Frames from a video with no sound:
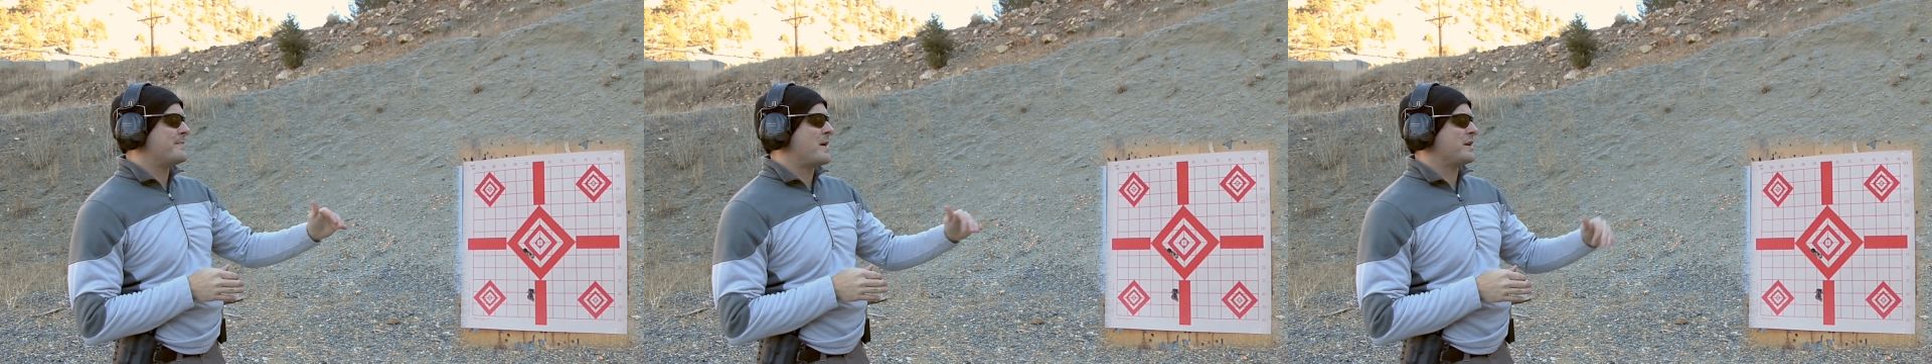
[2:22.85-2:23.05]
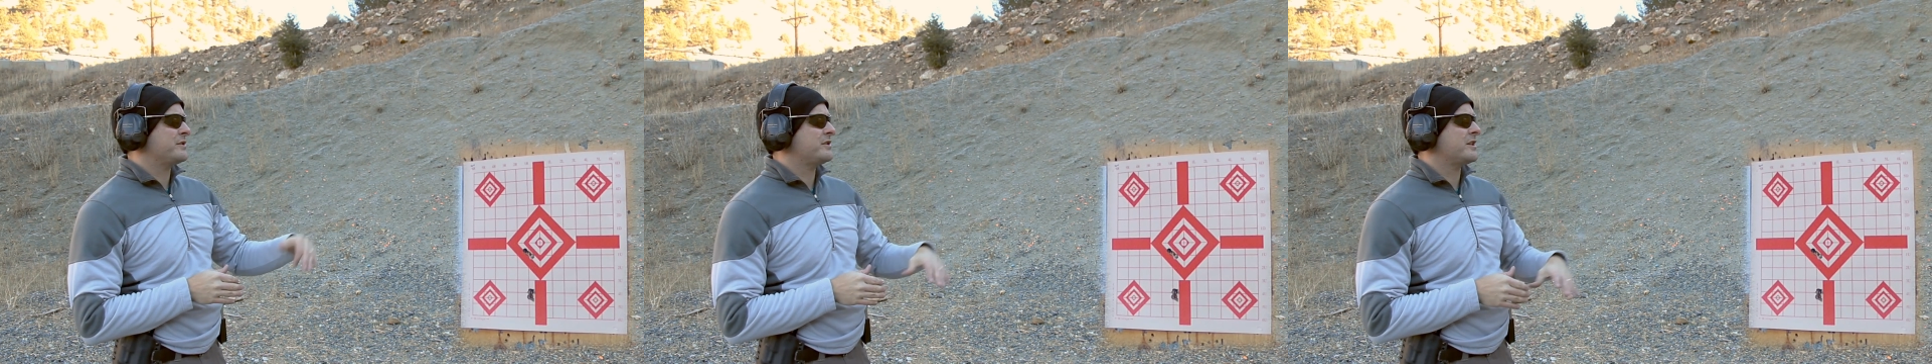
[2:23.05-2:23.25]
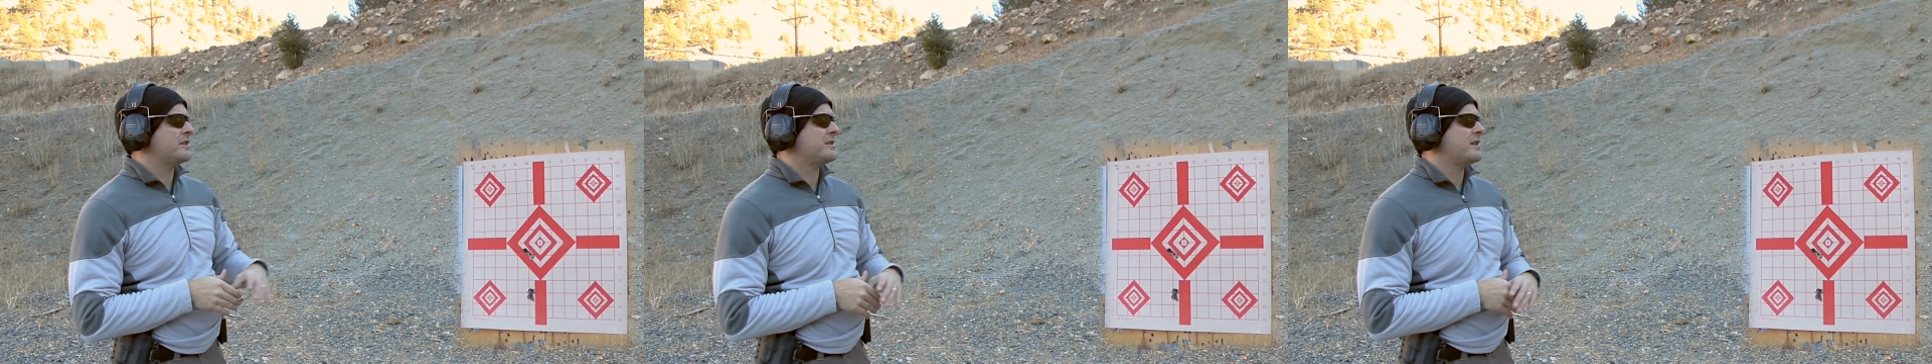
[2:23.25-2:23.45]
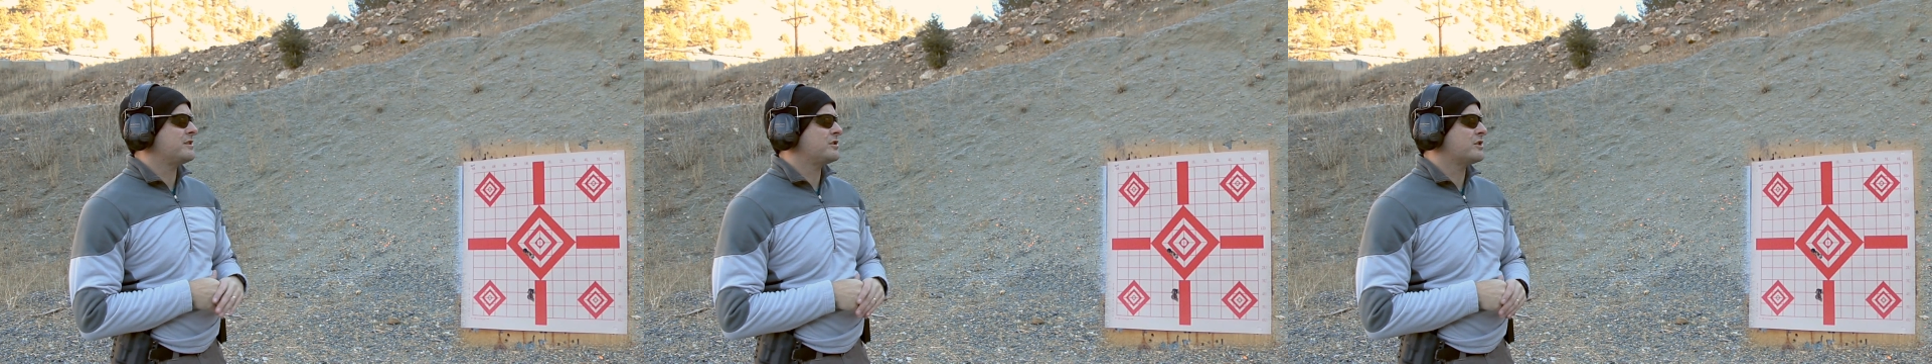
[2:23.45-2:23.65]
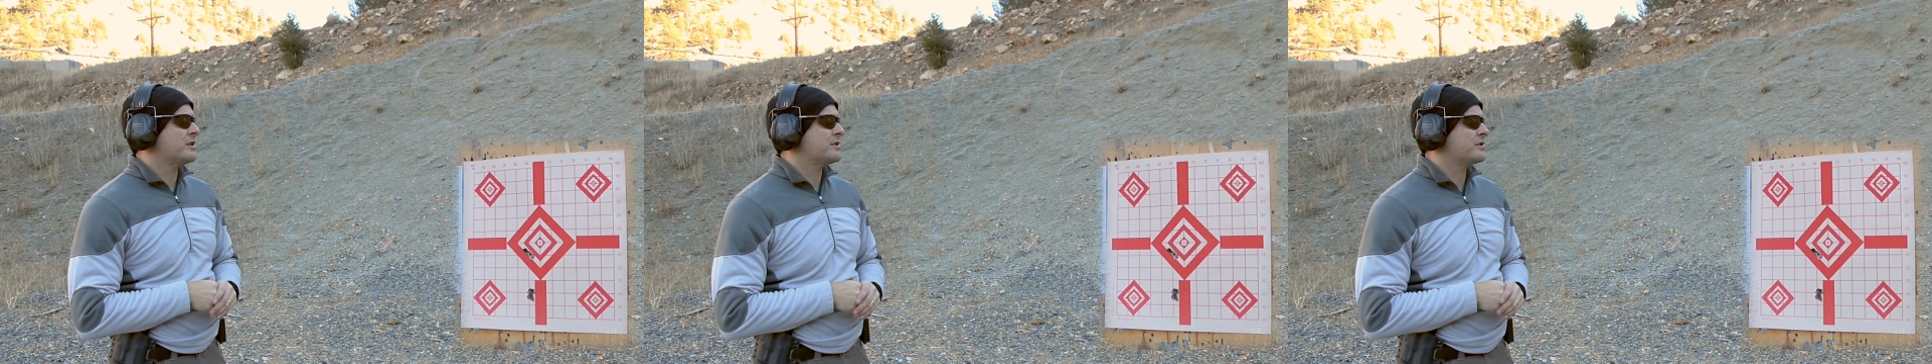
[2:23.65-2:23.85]
about 6
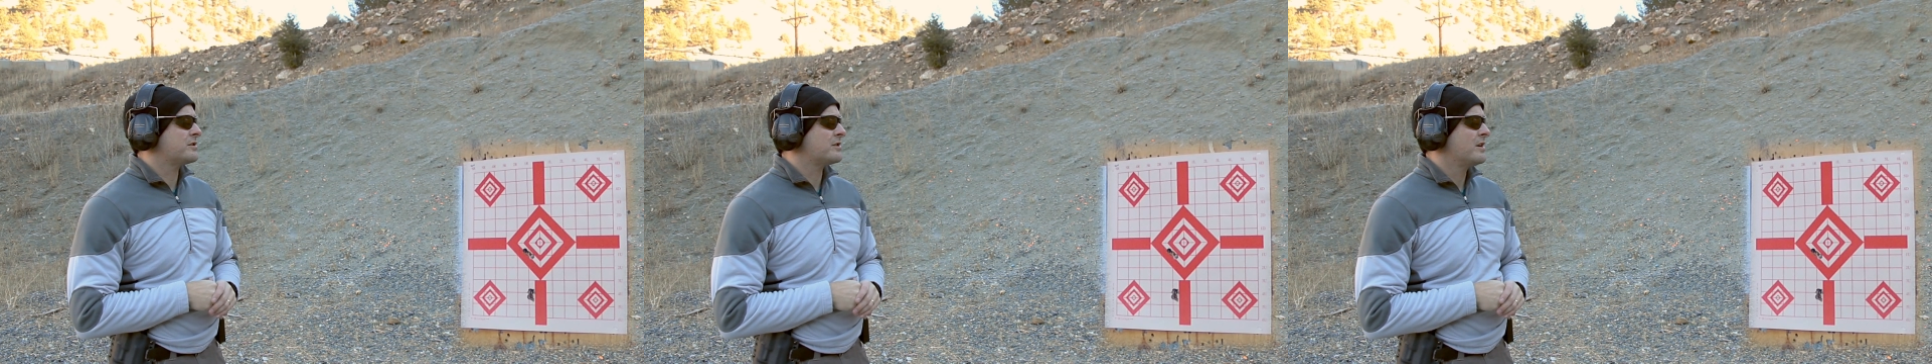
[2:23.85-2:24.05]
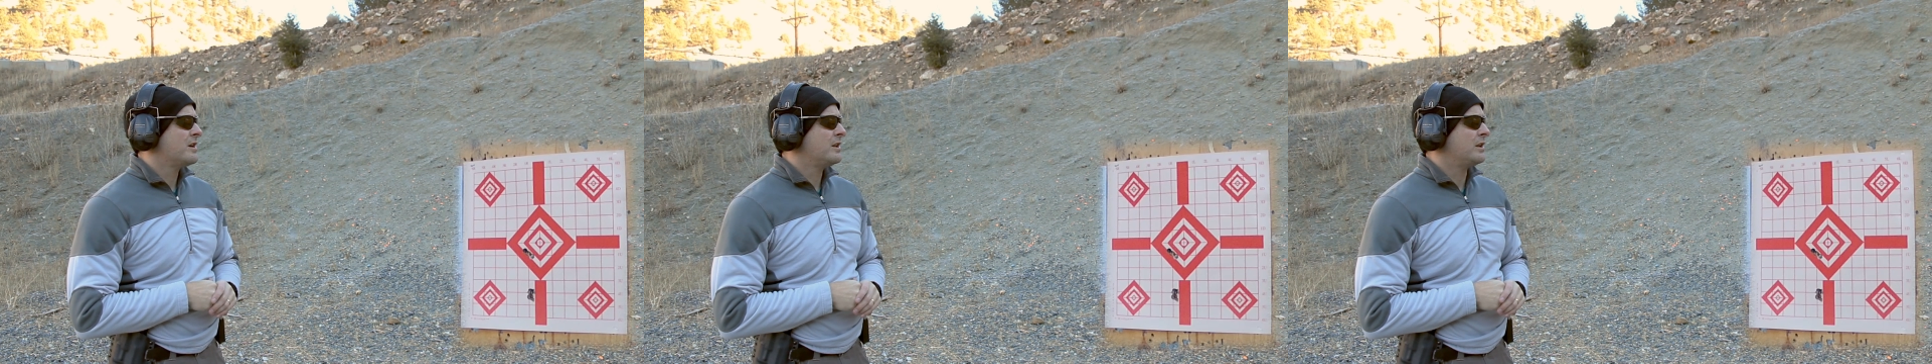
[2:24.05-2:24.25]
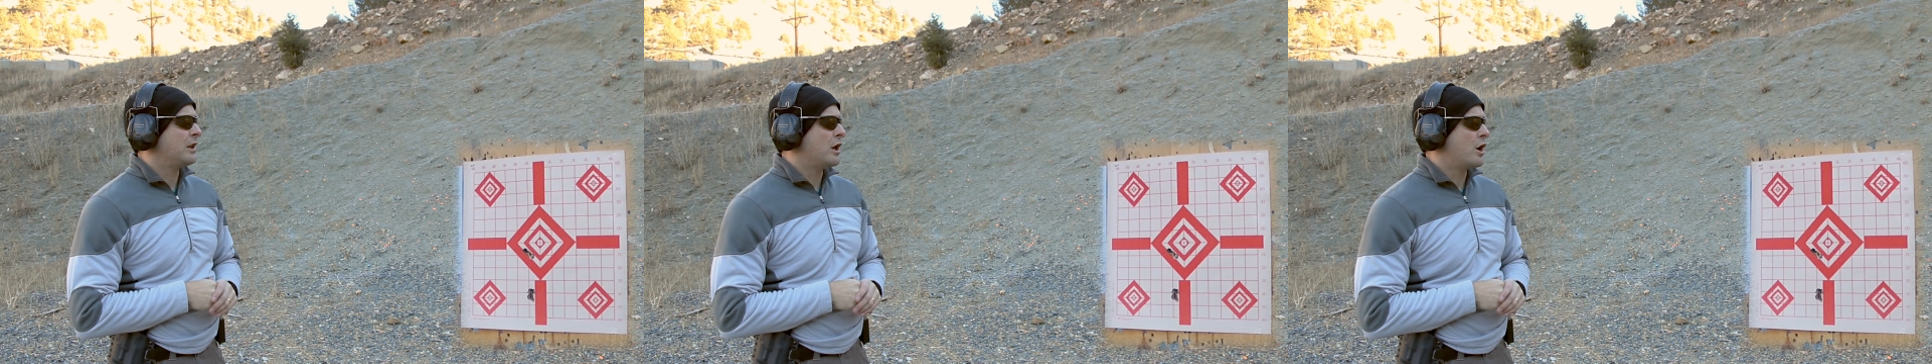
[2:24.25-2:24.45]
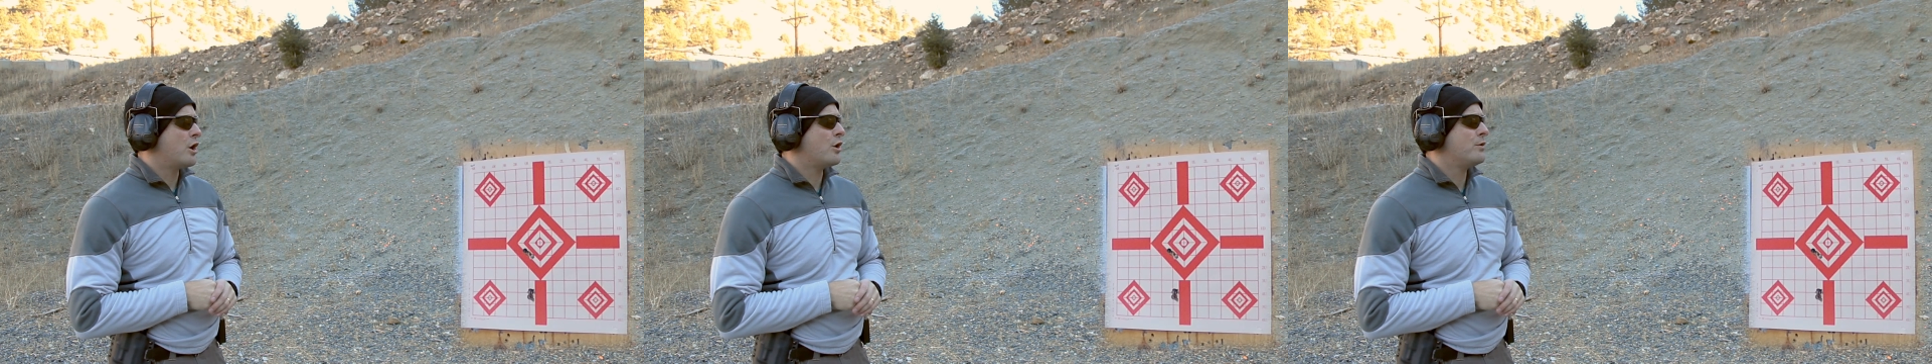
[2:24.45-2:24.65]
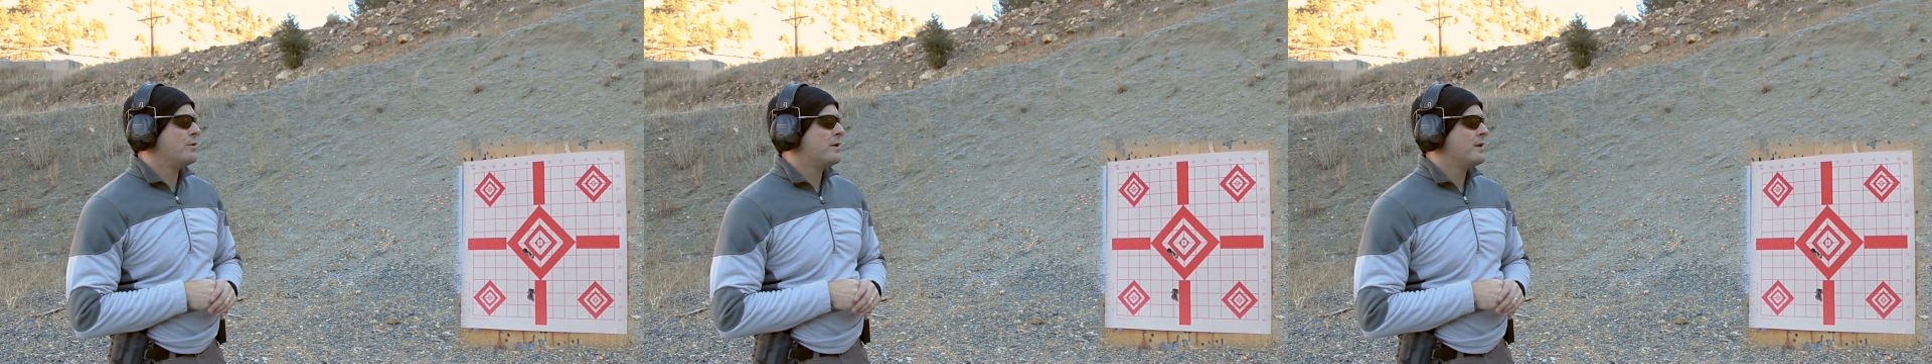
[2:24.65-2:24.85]
inches
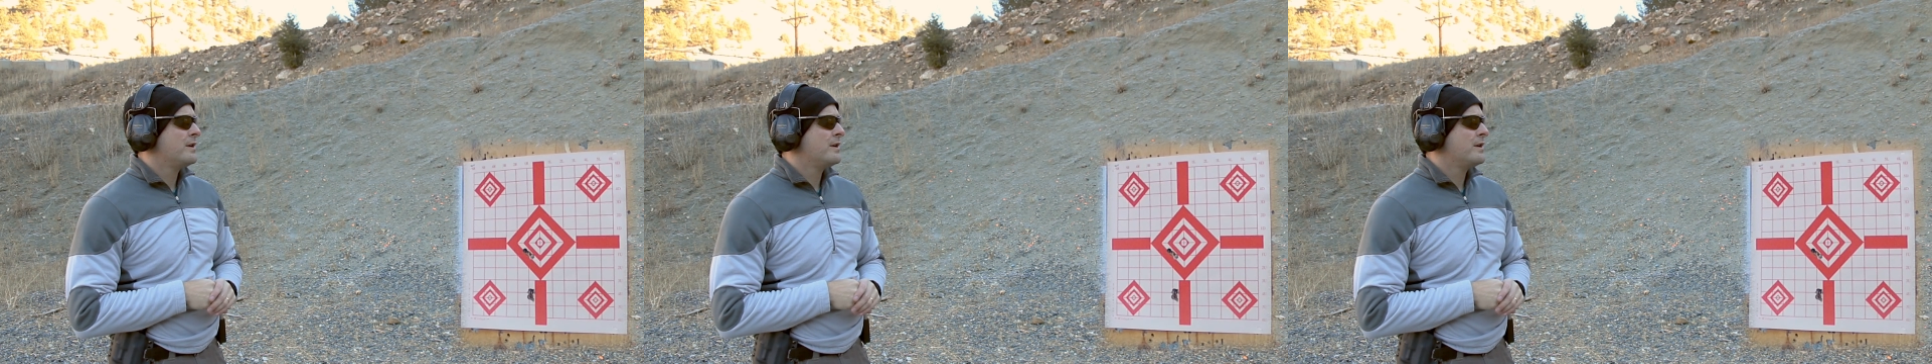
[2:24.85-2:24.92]
low,